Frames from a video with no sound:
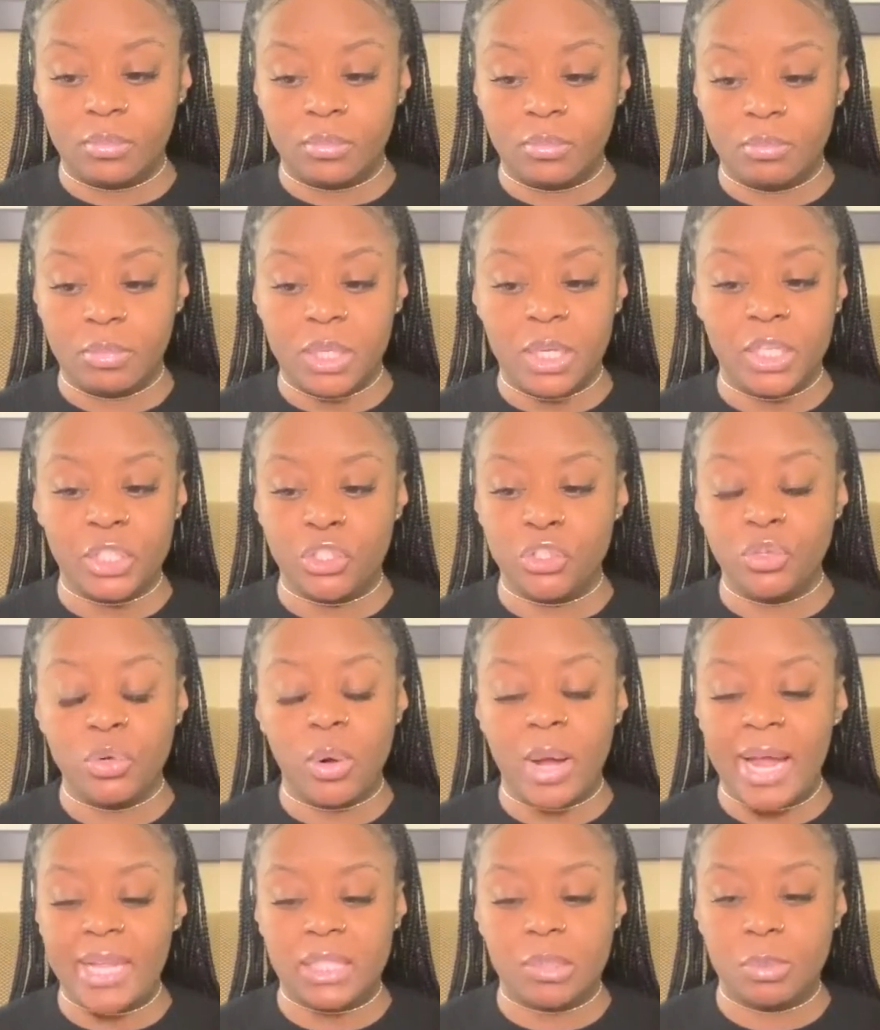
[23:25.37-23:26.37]
Because you
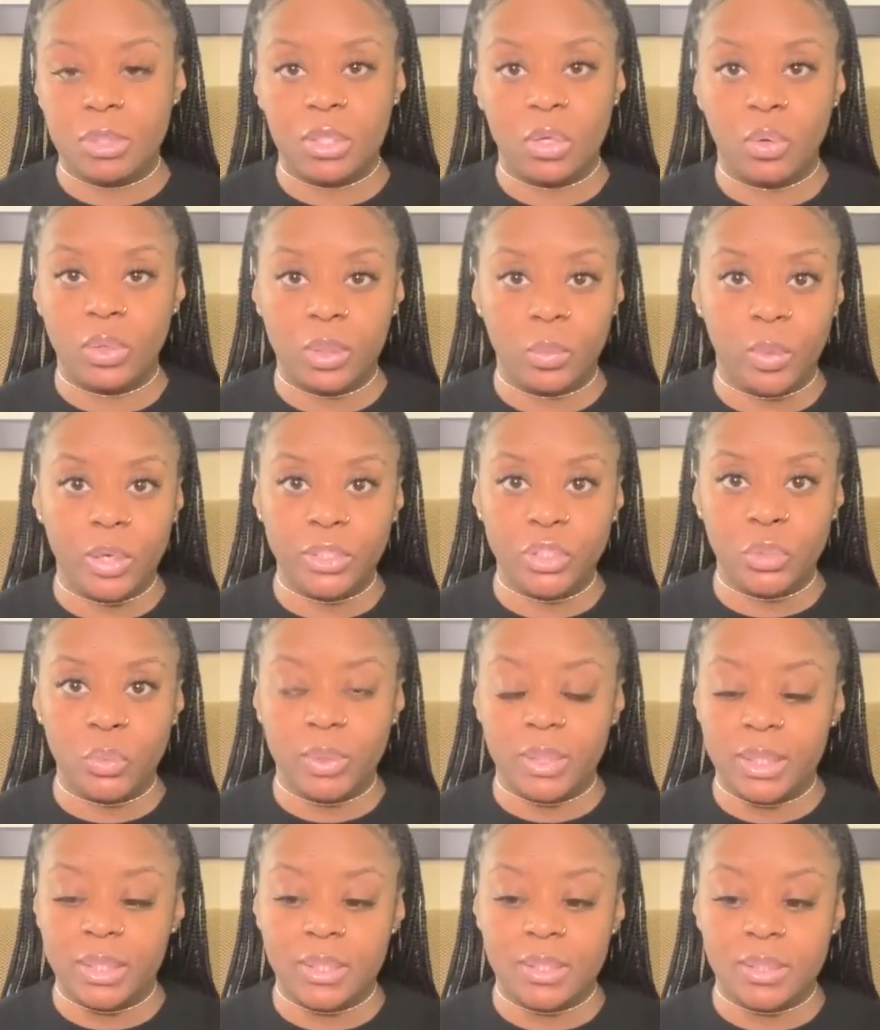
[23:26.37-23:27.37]
don't have to be the only one
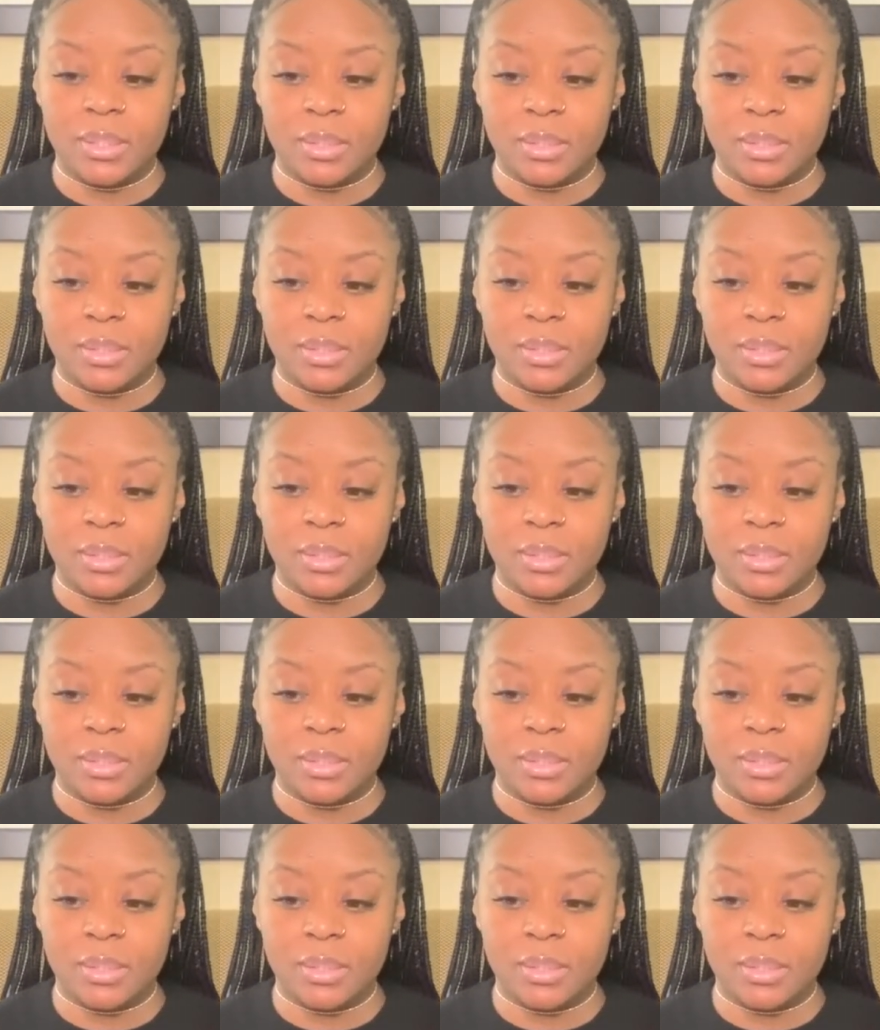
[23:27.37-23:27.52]
doing this.